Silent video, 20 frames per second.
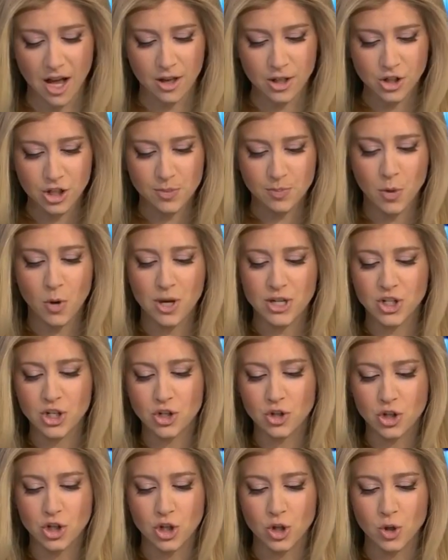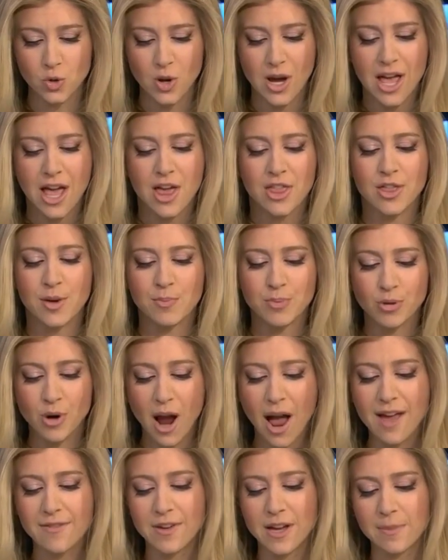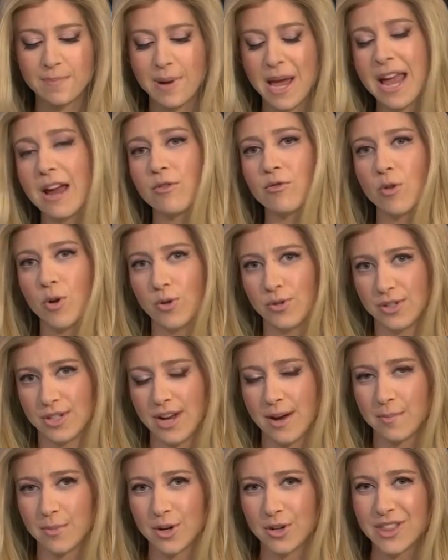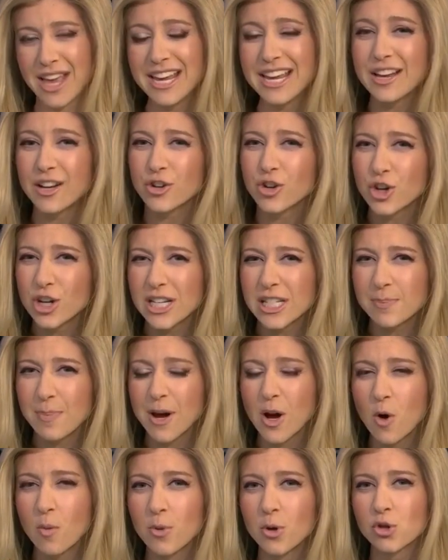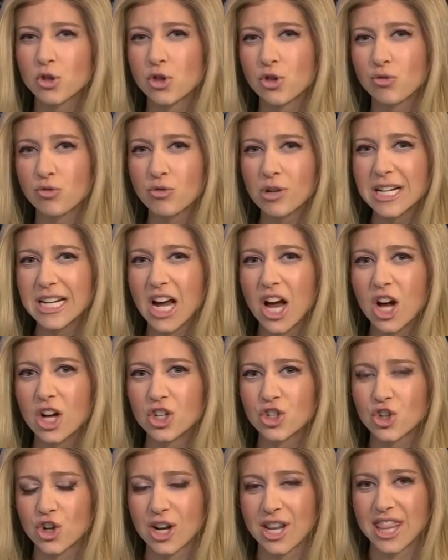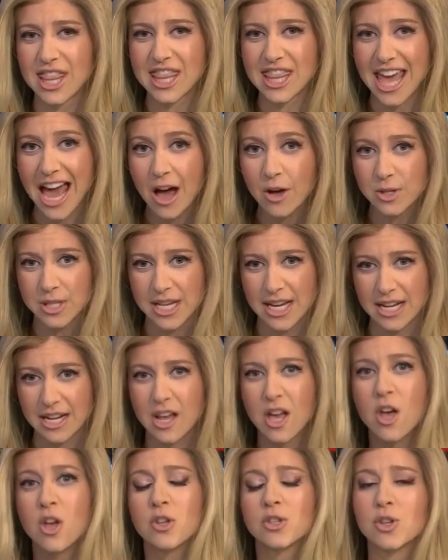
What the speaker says: I'll just point you to the private payrolls number. They increased by almost 300,000.